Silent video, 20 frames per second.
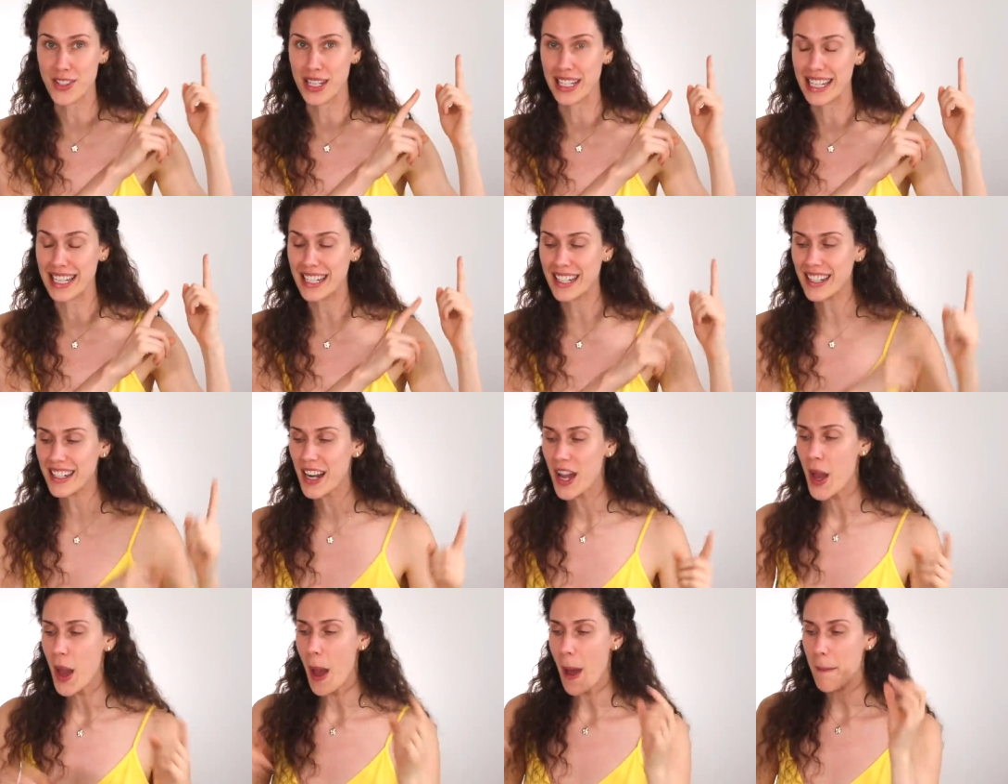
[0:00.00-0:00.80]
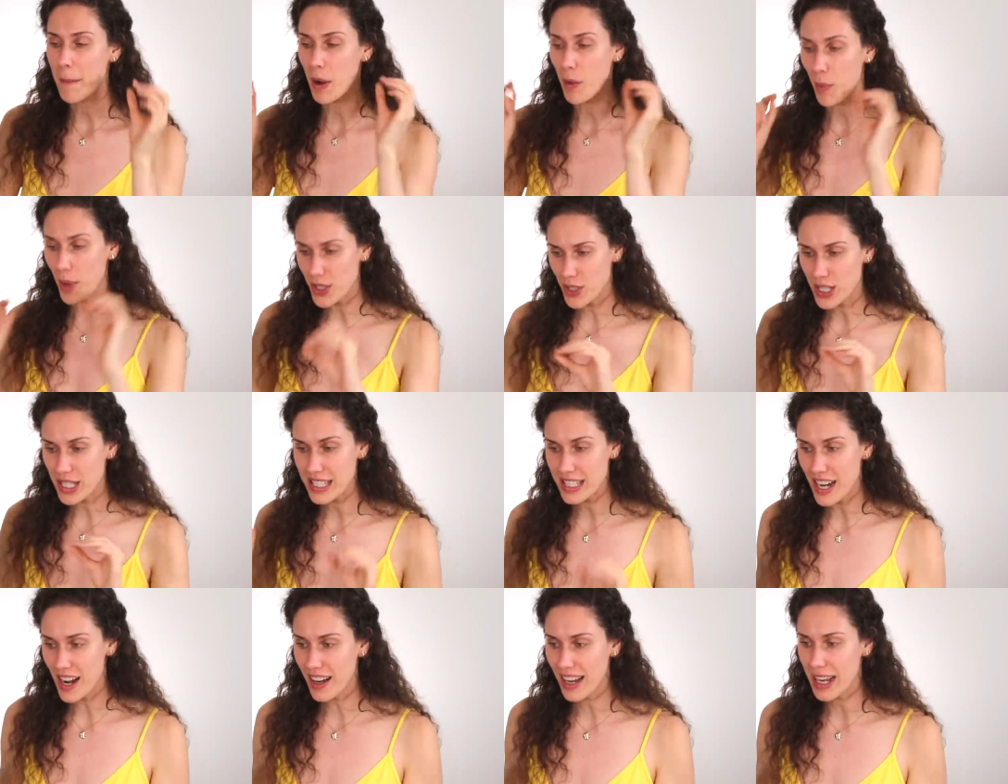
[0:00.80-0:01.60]
it here. But what
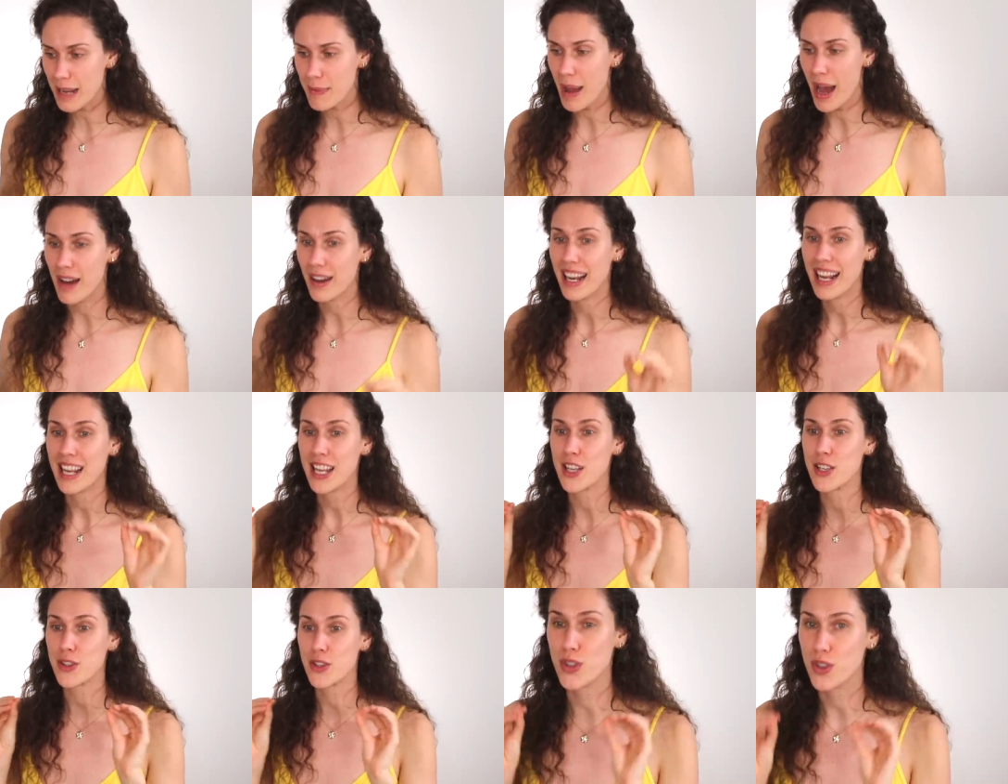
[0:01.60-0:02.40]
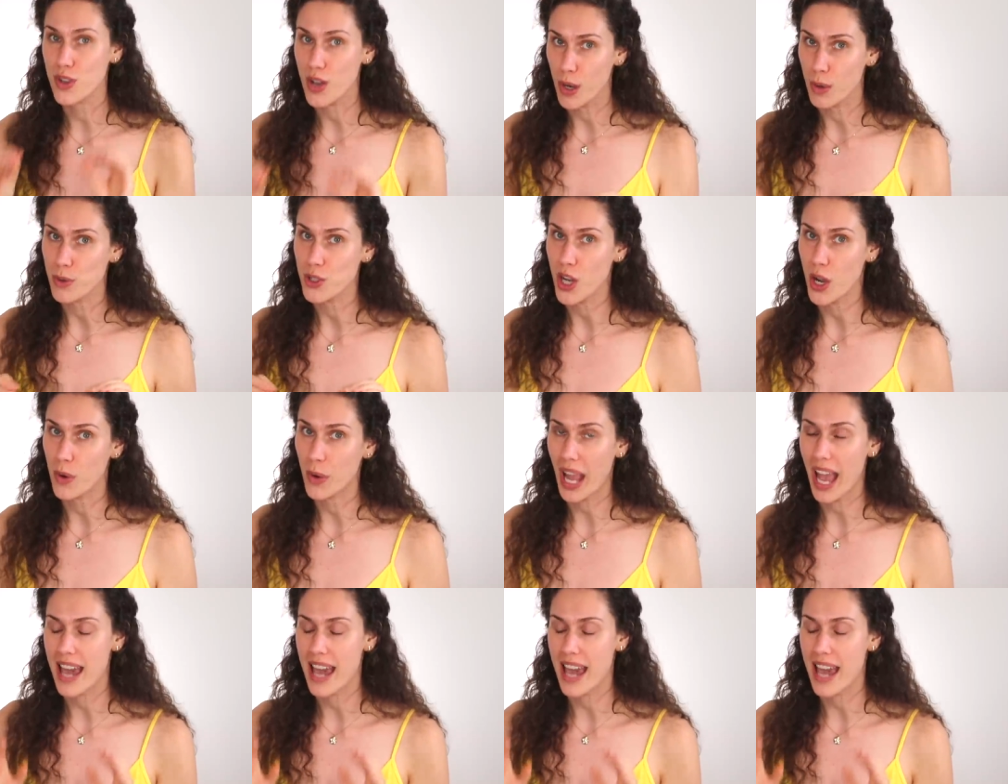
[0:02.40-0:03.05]
she's talking about is no joke.